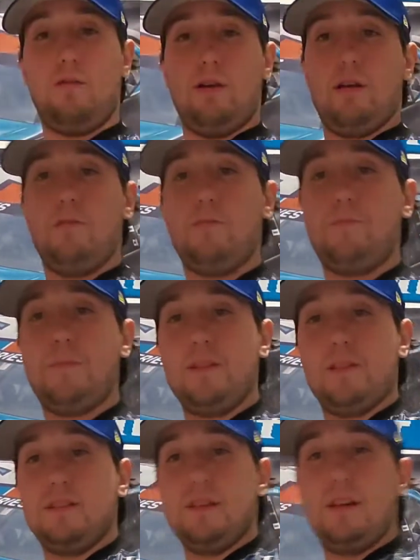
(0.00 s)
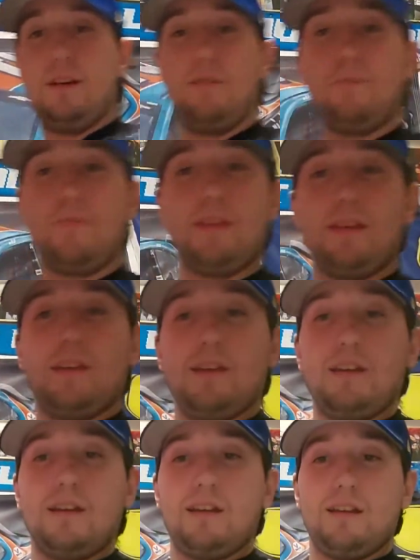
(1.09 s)
here we go. So,
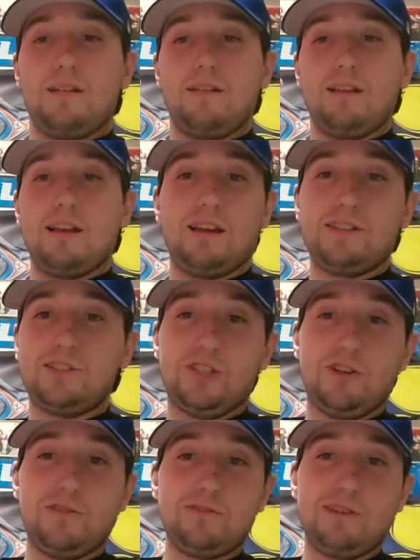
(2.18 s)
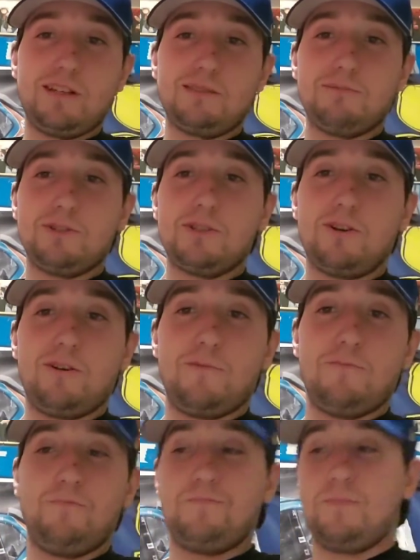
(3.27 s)
they ain't shoes, that's for sure.
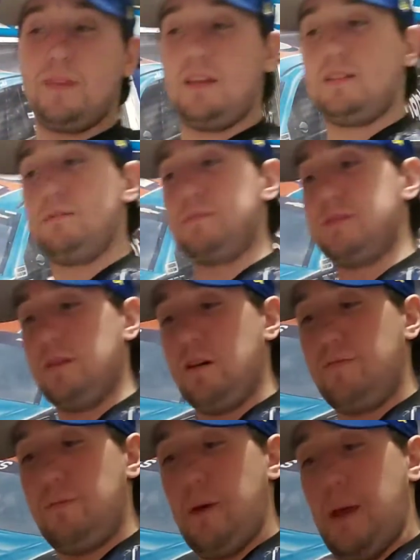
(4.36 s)
Some stuff and